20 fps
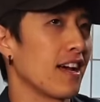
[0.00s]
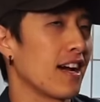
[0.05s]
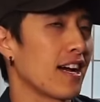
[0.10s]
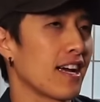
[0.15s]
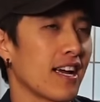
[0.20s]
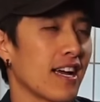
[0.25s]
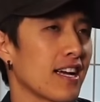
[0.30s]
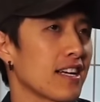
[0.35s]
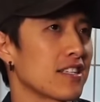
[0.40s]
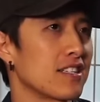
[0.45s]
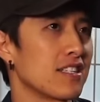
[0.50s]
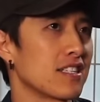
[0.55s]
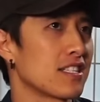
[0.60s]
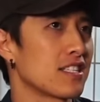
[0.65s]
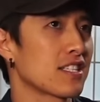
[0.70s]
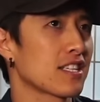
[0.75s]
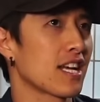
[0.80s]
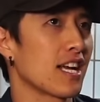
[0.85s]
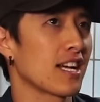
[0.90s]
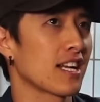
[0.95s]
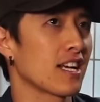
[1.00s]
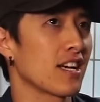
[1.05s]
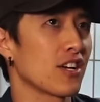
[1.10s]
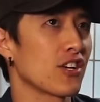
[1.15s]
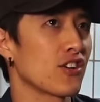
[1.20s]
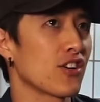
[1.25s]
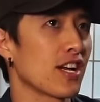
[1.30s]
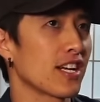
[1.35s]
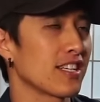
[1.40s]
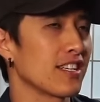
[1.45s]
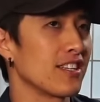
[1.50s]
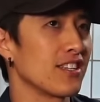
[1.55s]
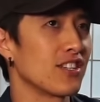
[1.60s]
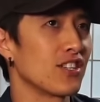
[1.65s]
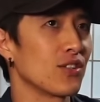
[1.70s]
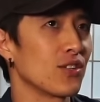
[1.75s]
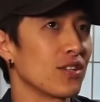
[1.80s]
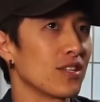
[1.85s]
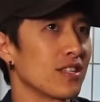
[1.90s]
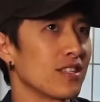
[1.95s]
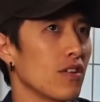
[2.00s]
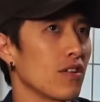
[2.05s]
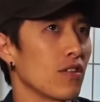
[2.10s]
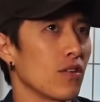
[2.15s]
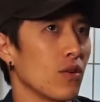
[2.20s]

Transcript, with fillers: I actually just kind of got dragged into it.